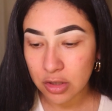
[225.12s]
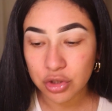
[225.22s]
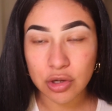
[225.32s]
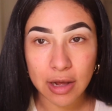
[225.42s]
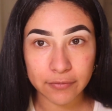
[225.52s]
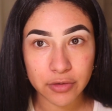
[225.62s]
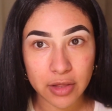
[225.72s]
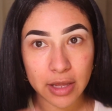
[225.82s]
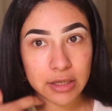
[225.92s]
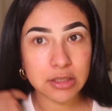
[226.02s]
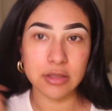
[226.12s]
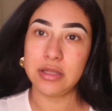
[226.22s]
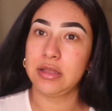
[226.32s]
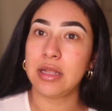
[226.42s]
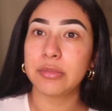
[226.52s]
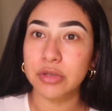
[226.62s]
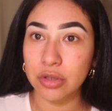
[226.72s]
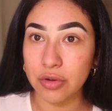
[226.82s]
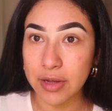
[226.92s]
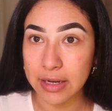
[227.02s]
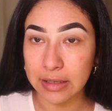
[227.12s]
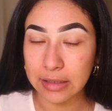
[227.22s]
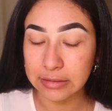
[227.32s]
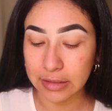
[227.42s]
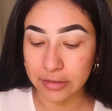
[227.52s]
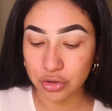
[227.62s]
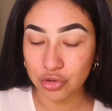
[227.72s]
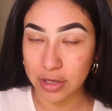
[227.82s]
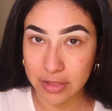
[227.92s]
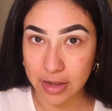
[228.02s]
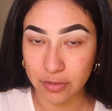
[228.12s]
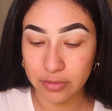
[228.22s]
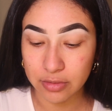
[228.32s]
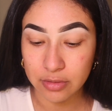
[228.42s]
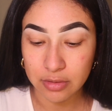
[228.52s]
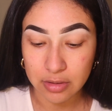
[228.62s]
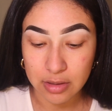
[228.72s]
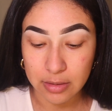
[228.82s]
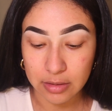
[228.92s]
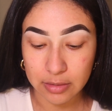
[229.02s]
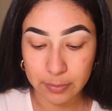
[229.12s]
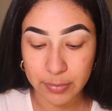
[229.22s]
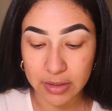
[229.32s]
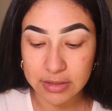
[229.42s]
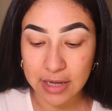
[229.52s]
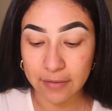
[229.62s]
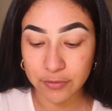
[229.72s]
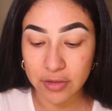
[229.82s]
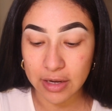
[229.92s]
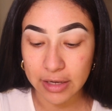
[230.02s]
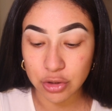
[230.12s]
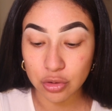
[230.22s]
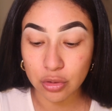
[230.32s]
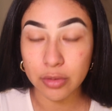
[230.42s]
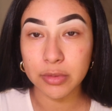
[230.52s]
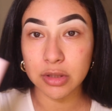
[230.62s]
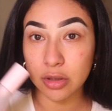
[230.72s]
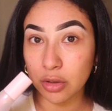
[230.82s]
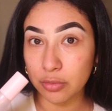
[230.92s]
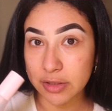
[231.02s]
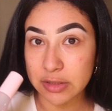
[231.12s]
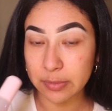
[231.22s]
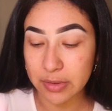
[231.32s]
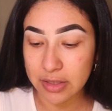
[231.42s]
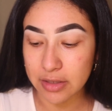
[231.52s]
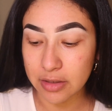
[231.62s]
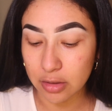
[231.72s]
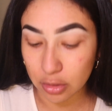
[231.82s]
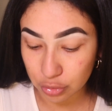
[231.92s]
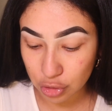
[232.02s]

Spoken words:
So after that, I'm just going to go ahead and let that dry down. But after that, I do go in with the Glow Recipe Glow